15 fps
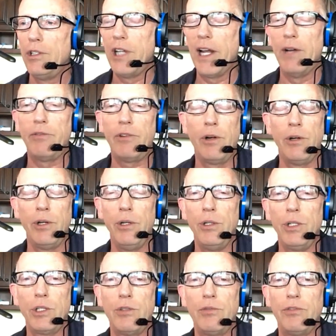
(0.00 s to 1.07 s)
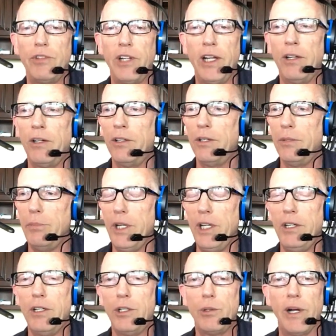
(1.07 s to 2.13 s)
Jennifer, you just failed
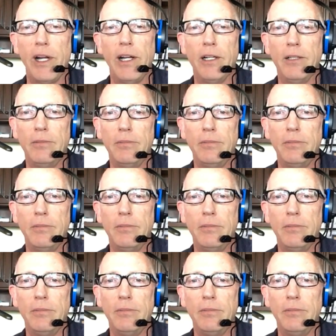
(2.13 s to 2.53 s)
media training.